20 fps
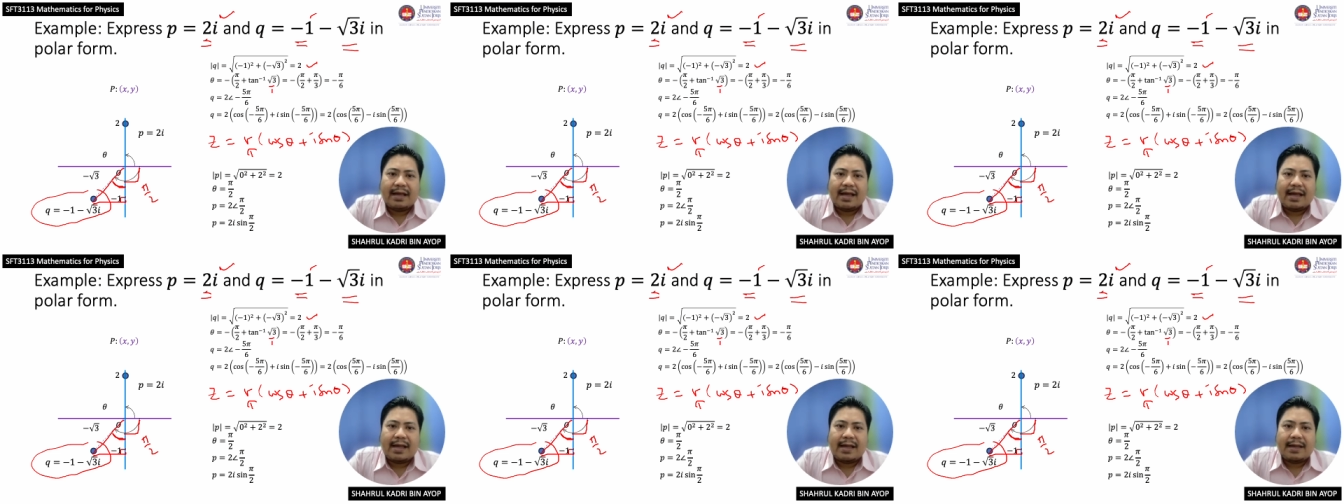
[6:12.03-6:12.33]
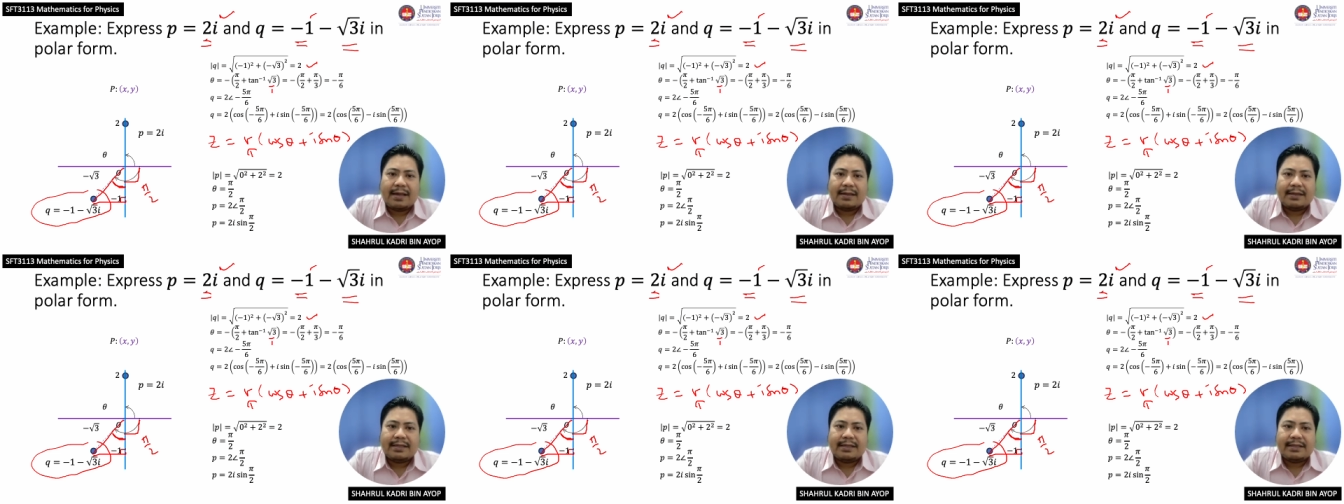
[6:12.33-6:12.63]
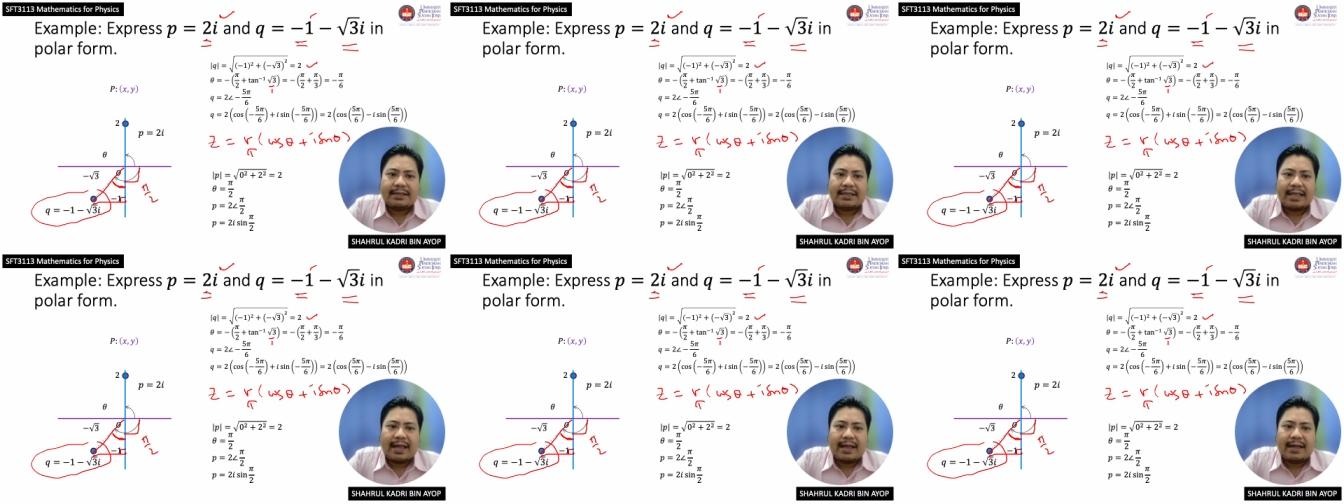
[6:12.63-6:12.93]

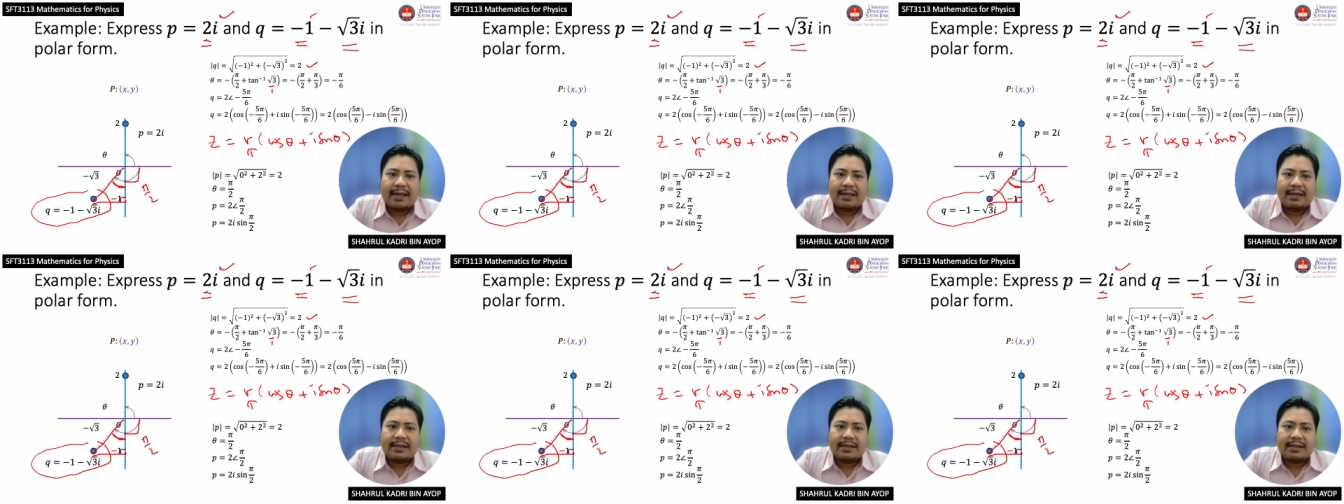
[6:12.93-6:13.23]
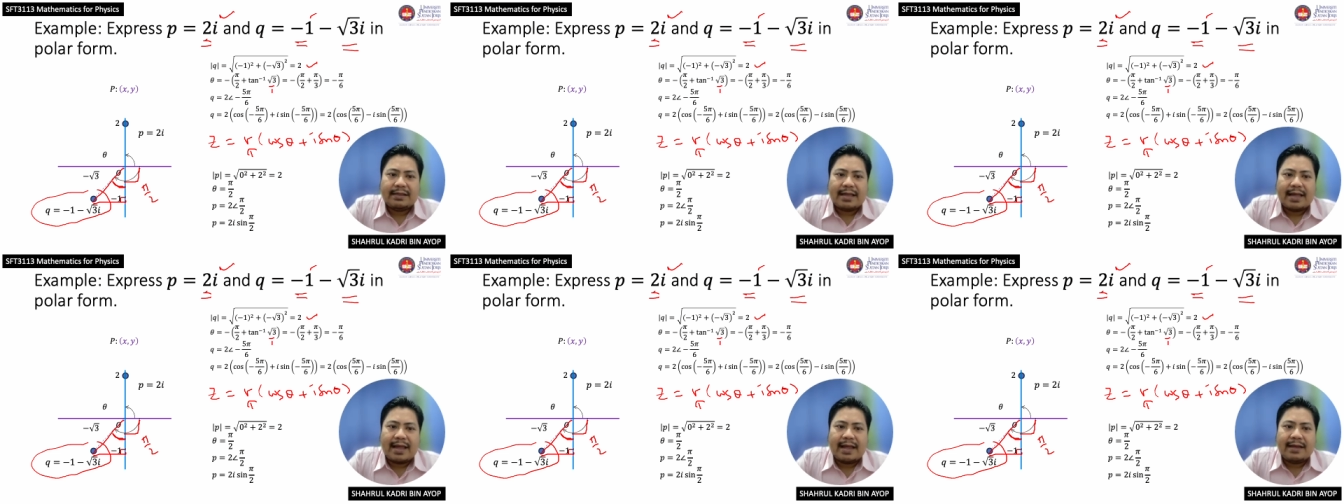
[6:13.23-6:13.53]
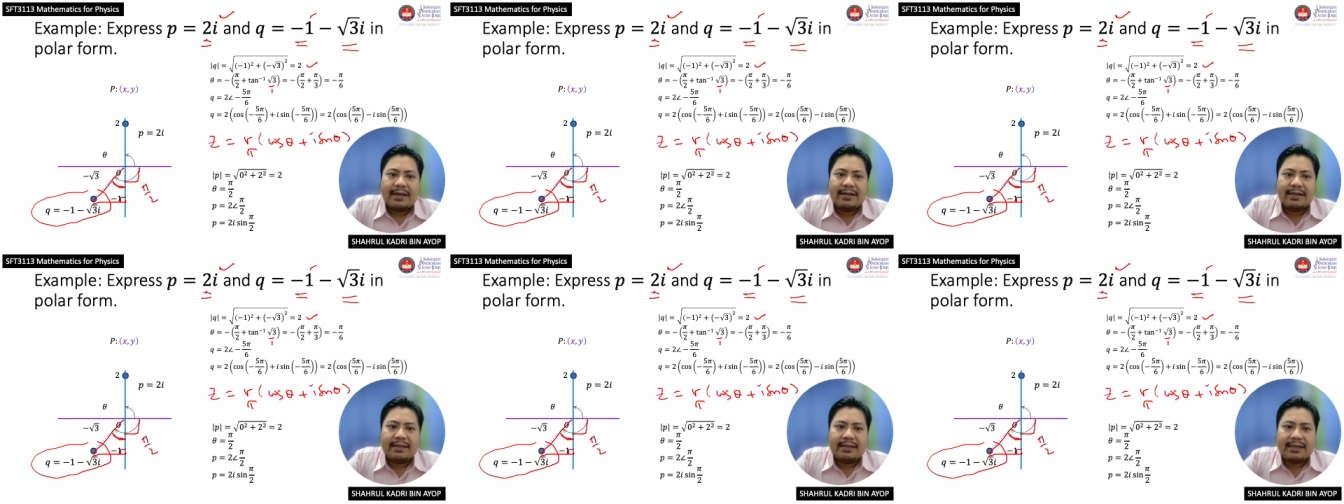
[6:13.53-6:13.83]
the
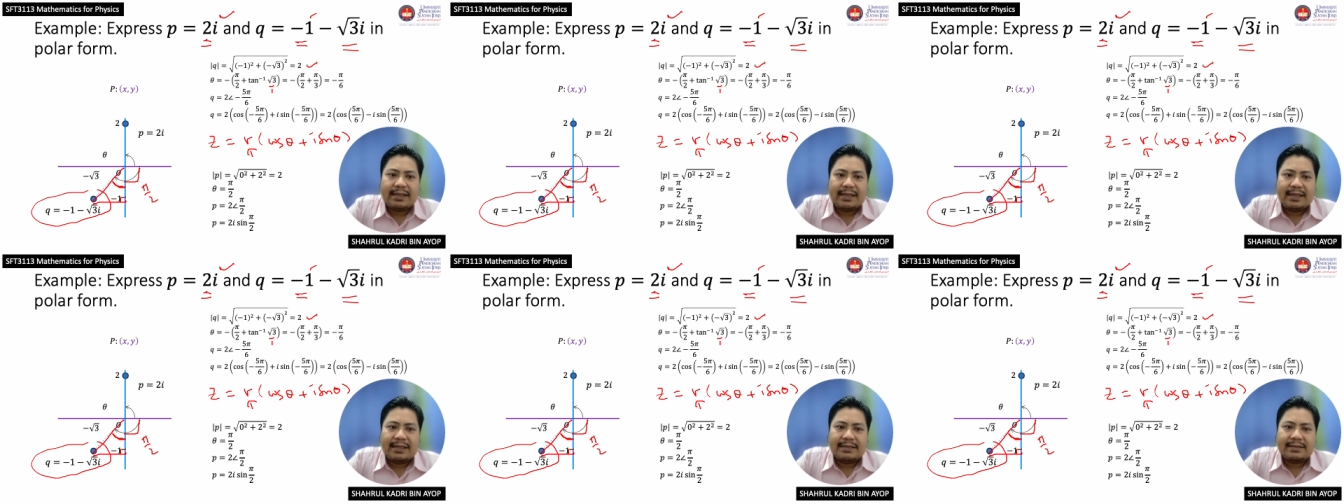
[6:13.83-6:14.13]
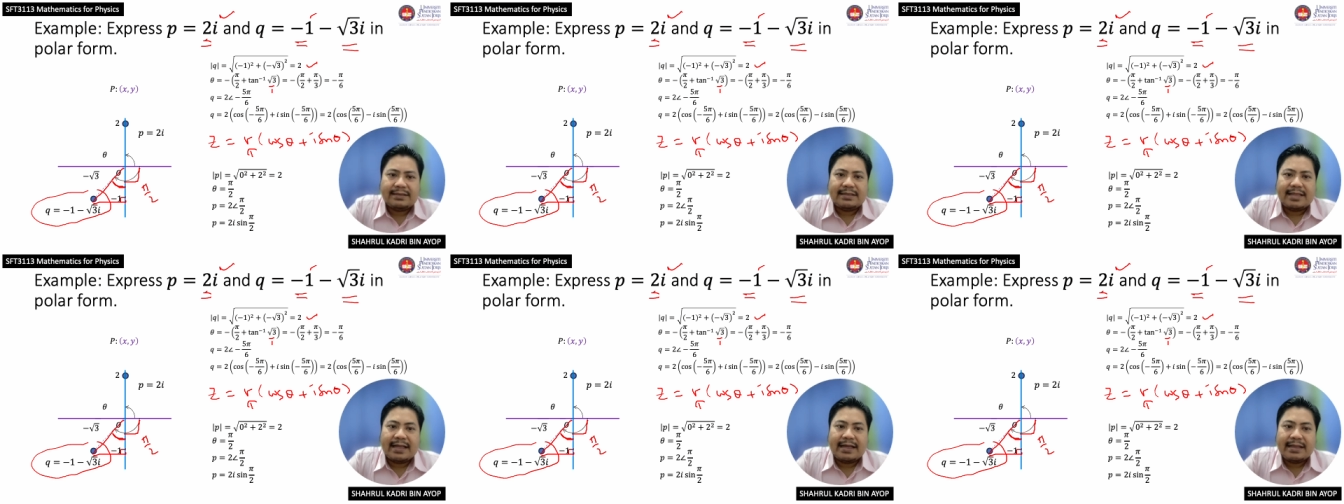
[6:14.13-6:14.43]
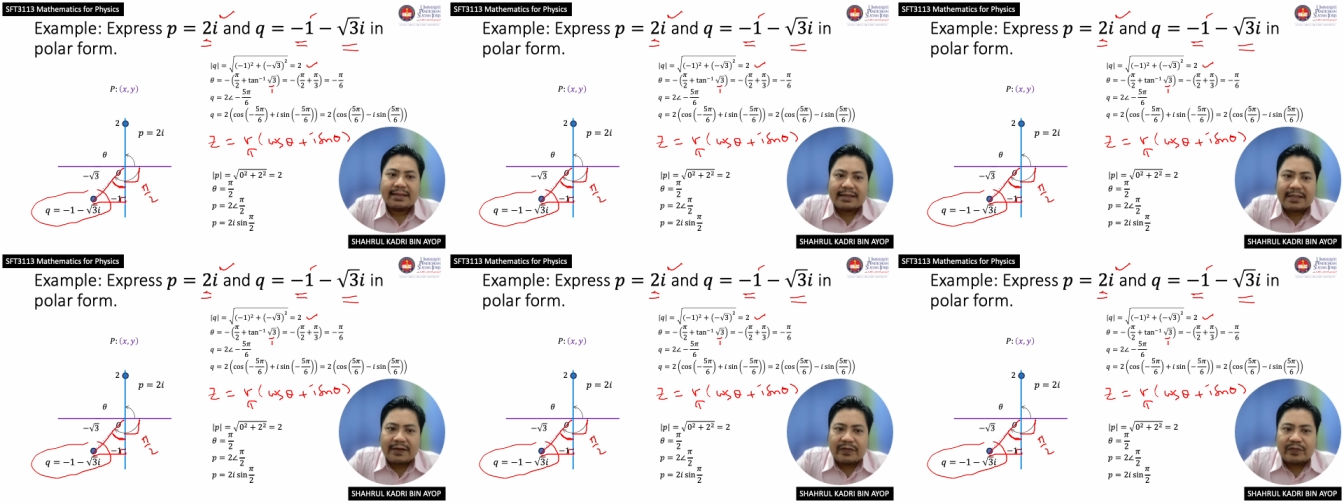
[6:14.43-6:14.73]
angle is
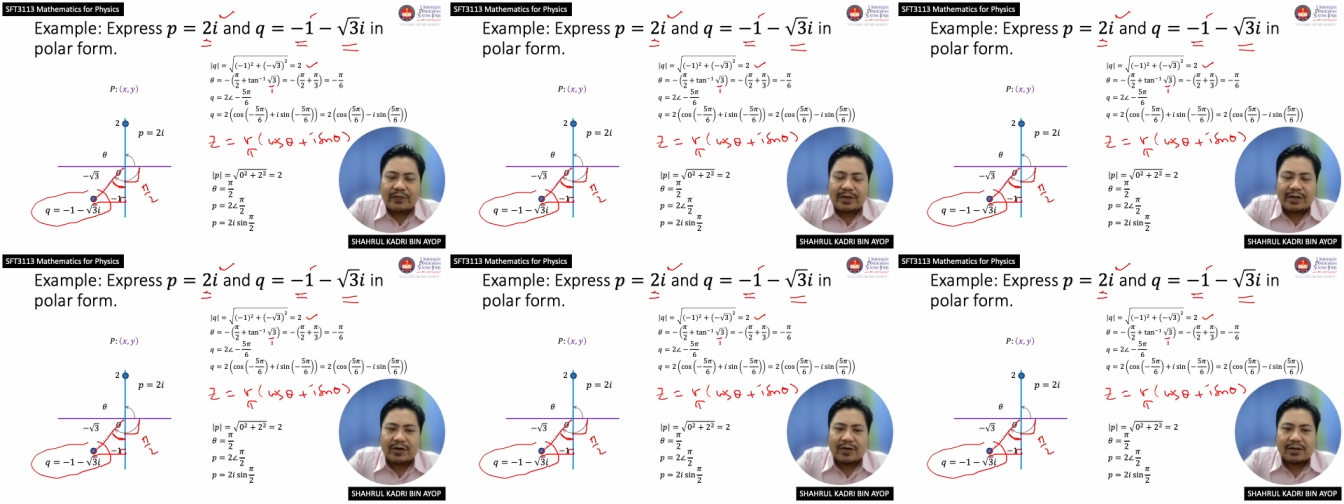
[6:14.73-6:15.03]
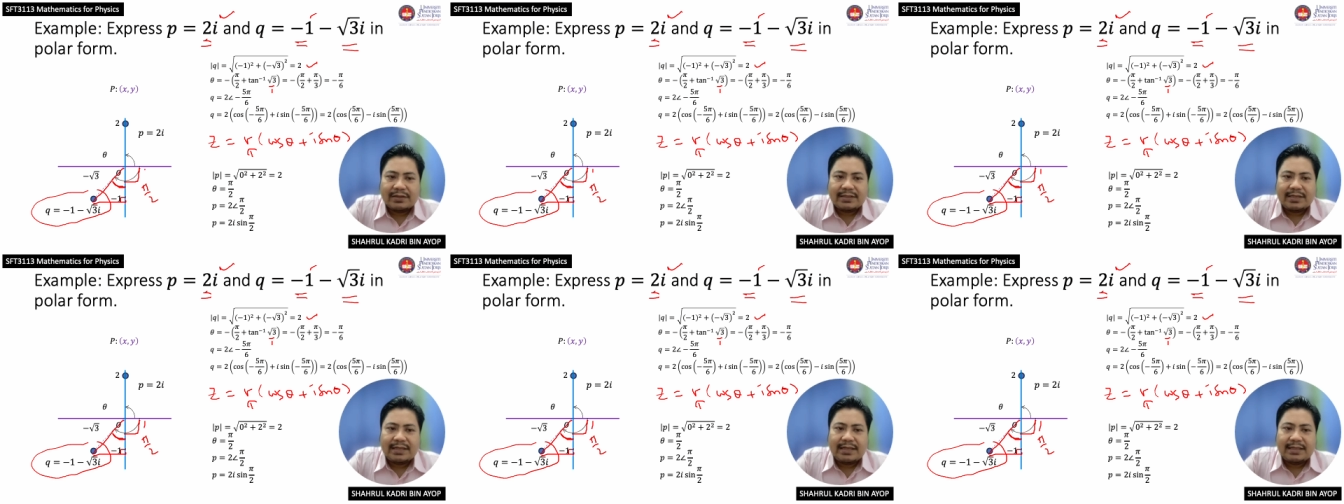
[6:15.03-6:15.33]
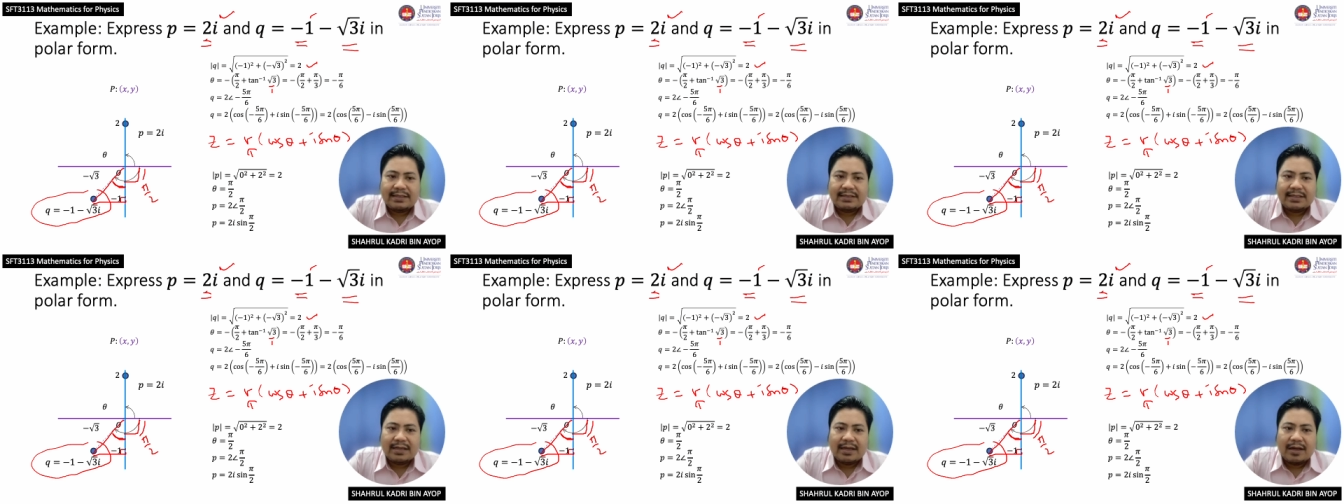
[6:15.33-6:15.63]
negative because it
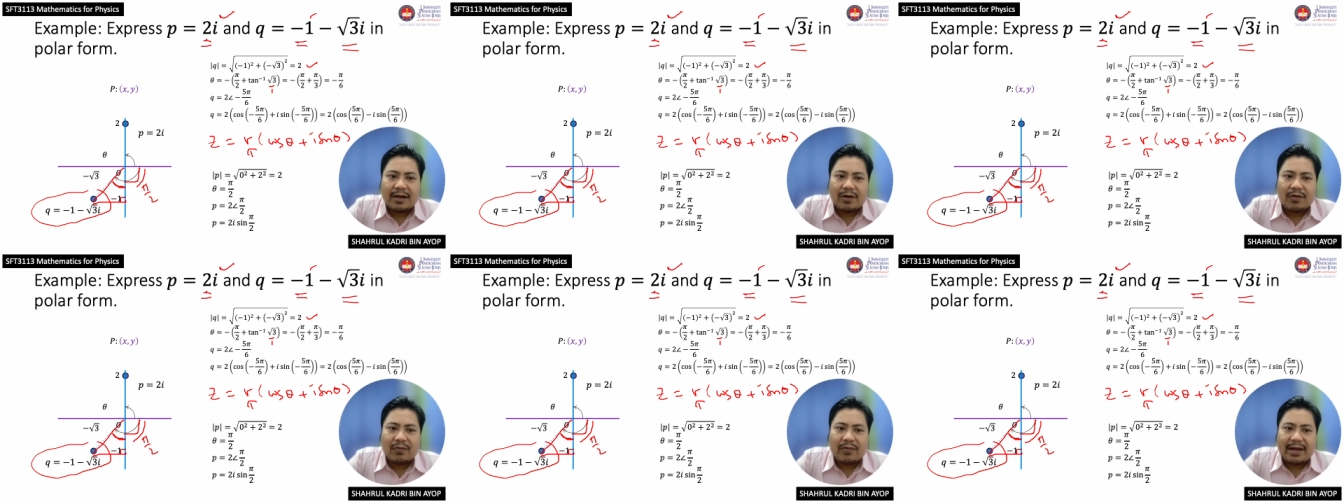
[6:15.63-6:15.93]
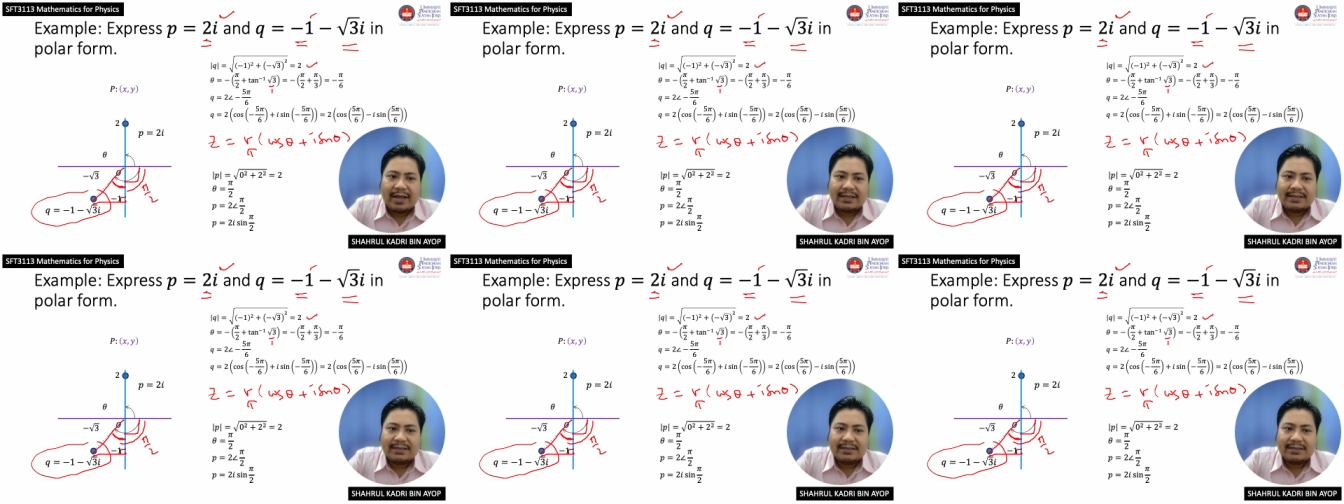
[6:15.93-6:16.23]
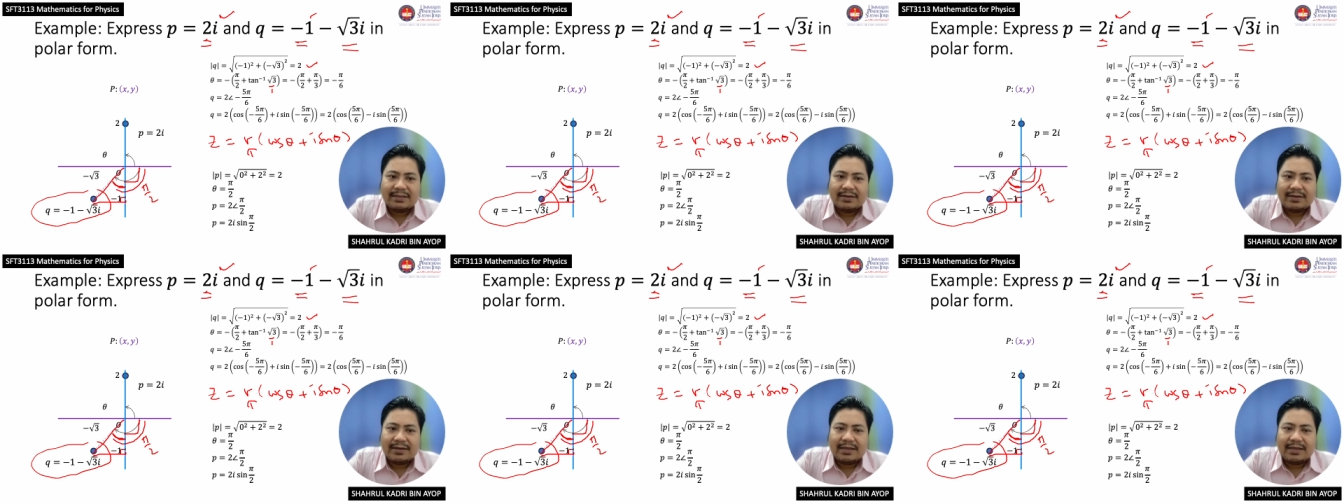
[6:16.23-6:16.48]
is clockwise.